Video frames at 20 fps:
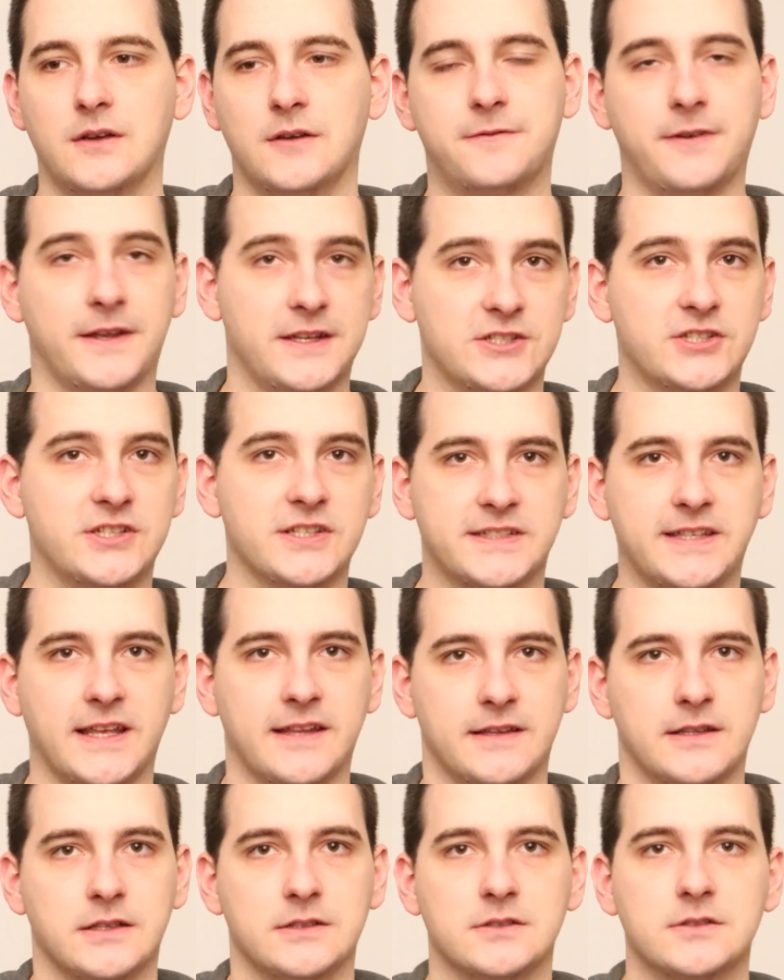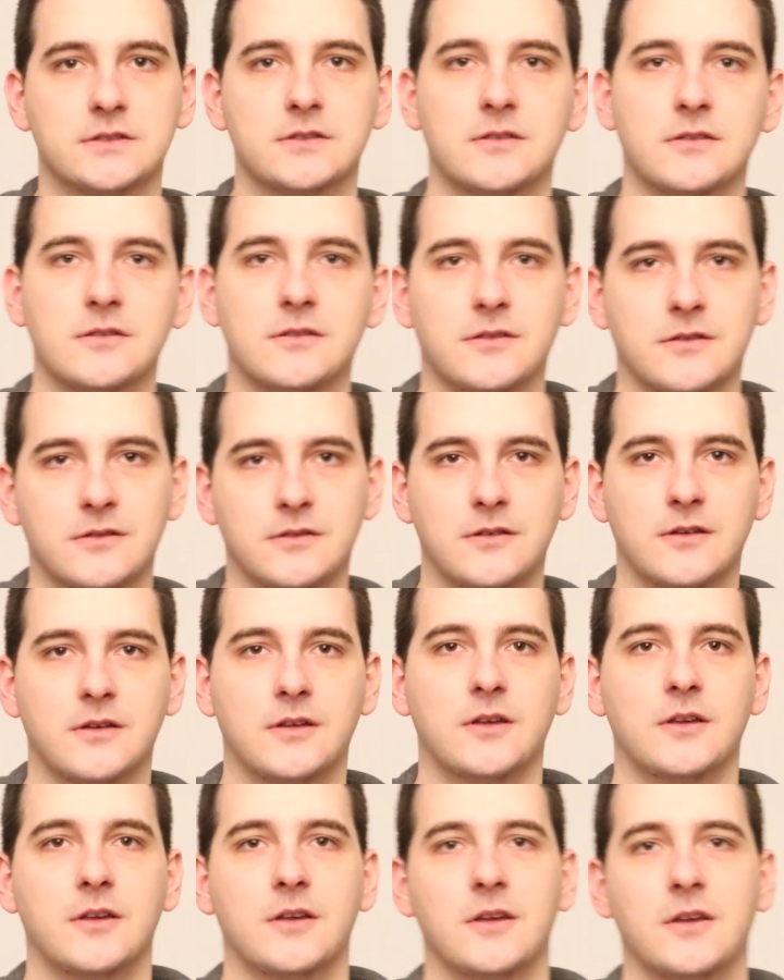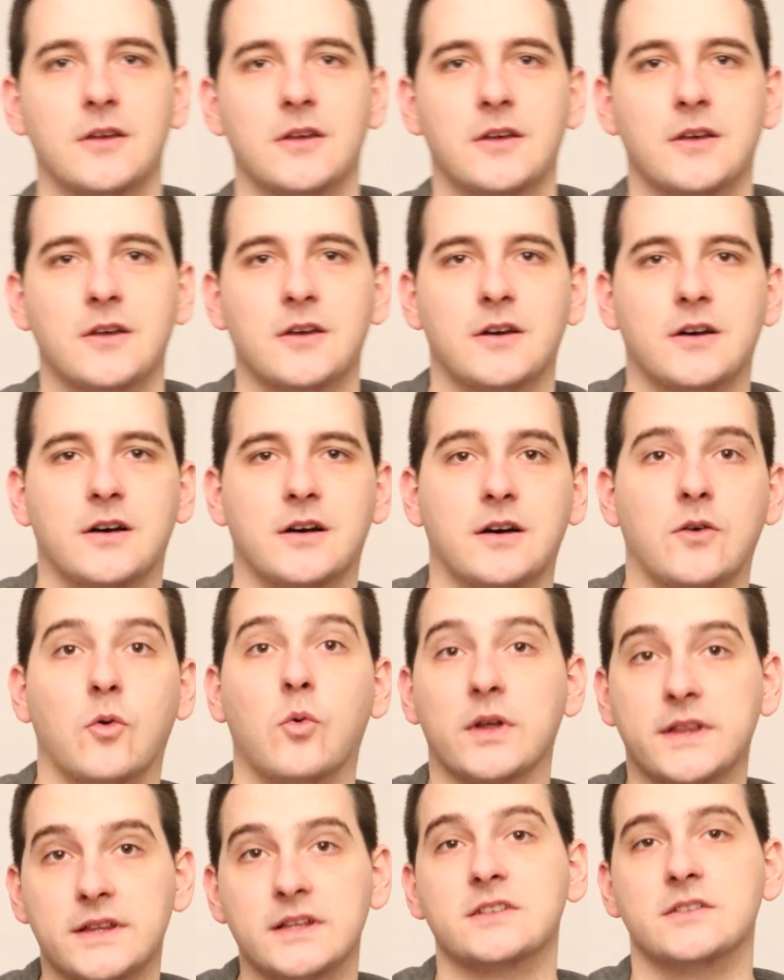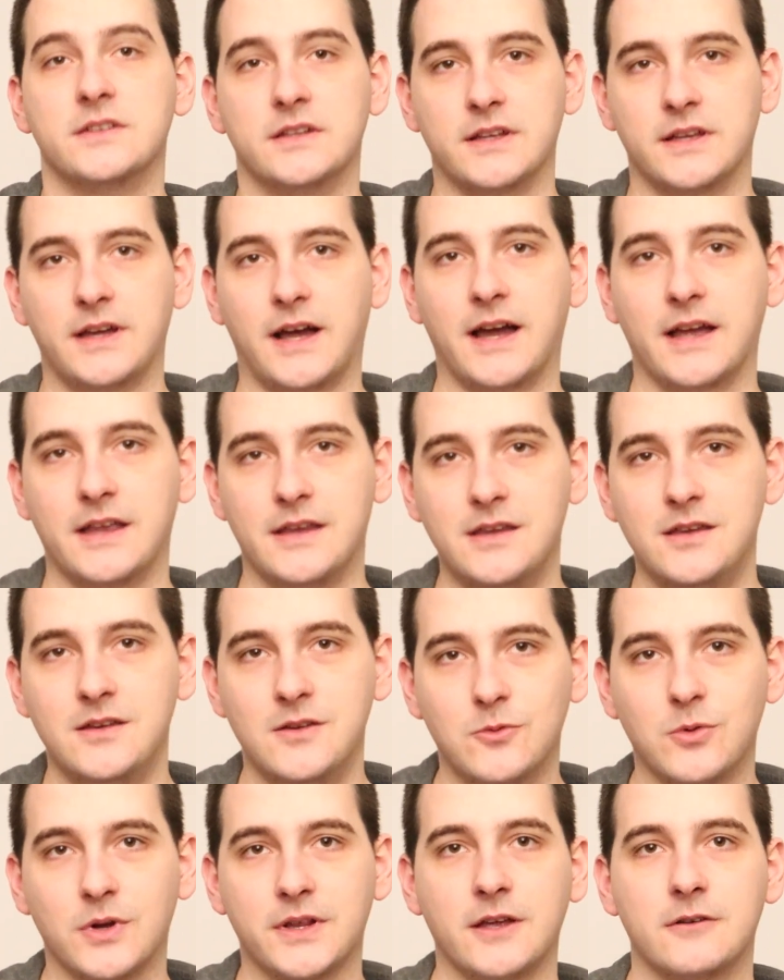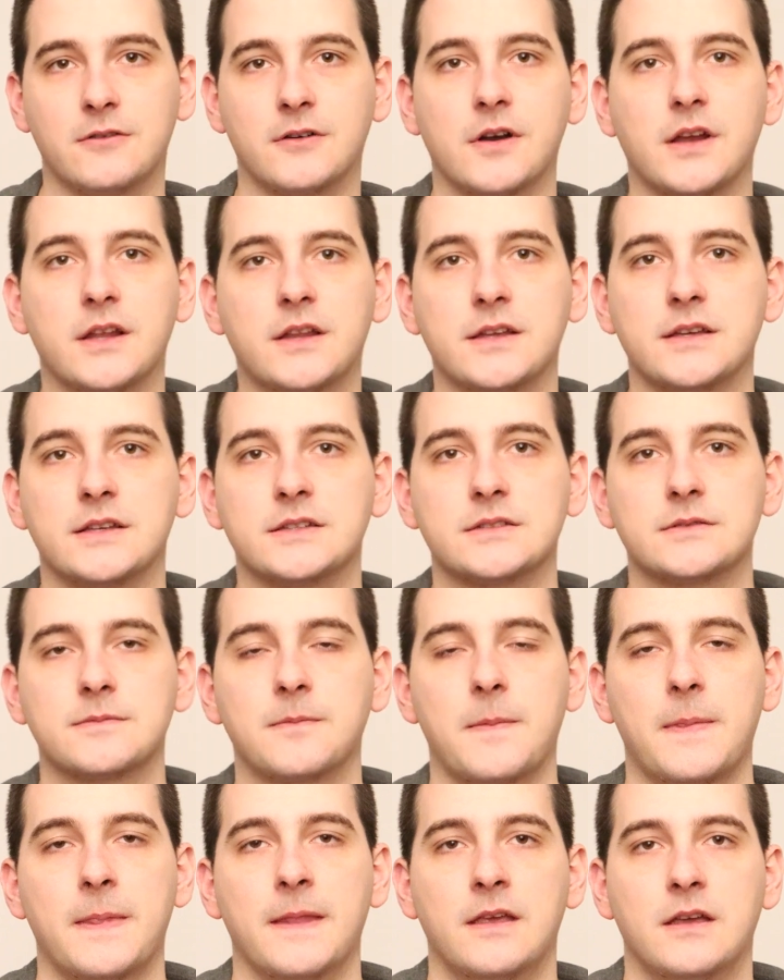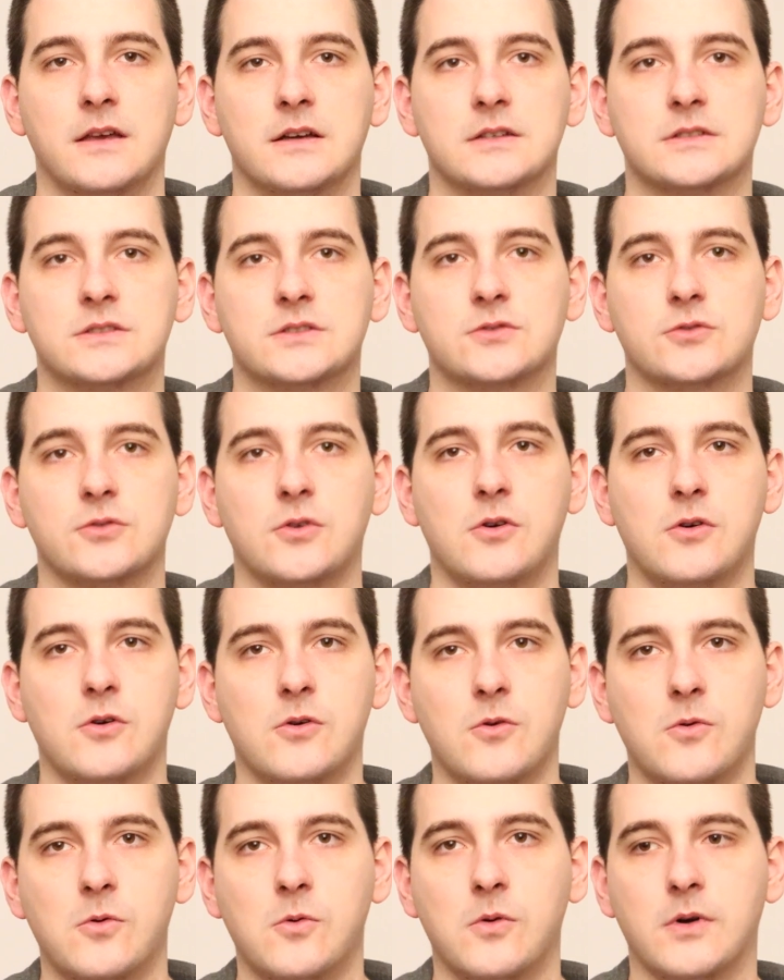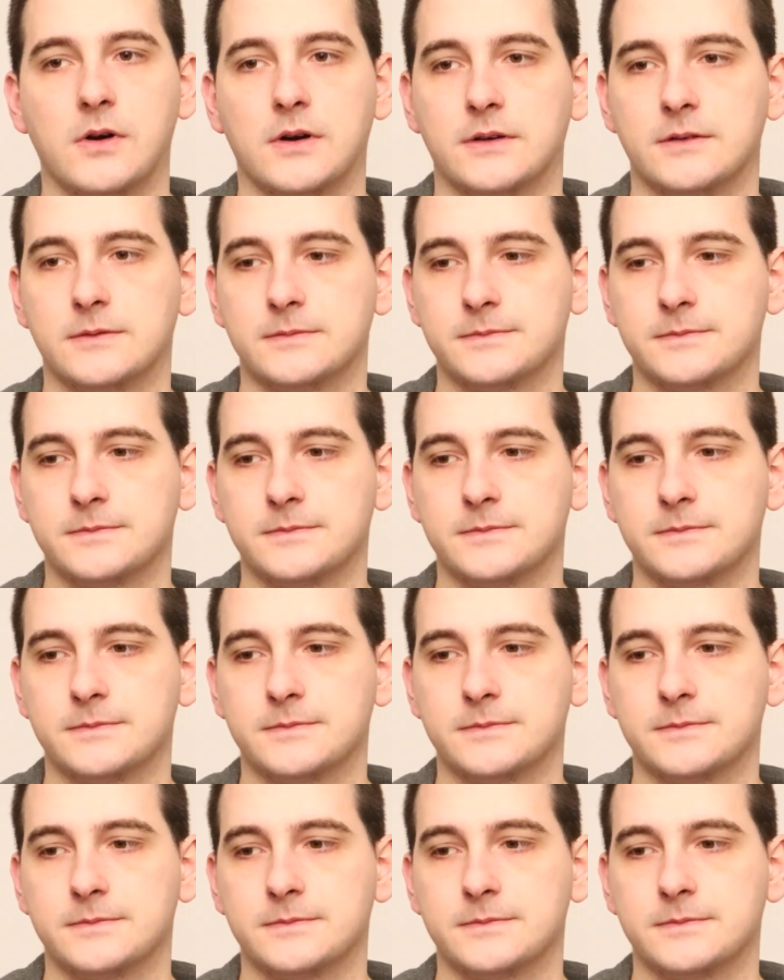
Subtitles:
finish the sentence, i.e. whatever it is. So